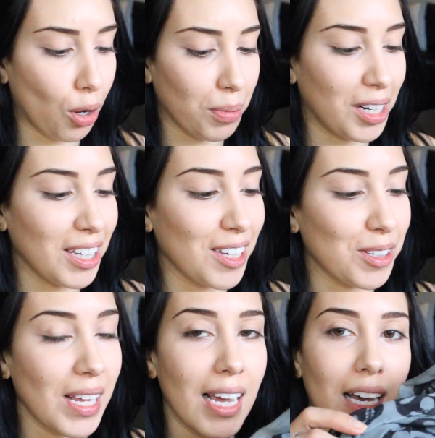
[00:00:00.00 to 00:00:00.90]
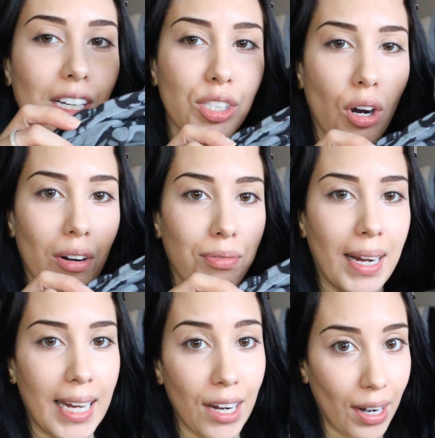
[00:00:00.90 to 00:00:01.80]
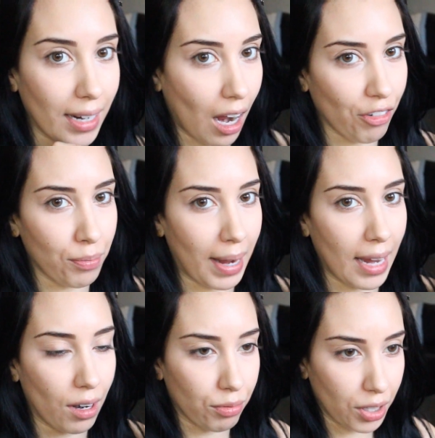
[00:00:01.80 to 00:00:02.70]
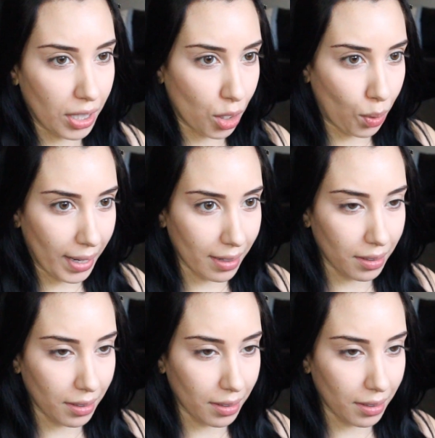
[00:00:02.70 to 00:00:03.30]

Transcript: So I'm gonna use a scarf right here and cover my hair really quick.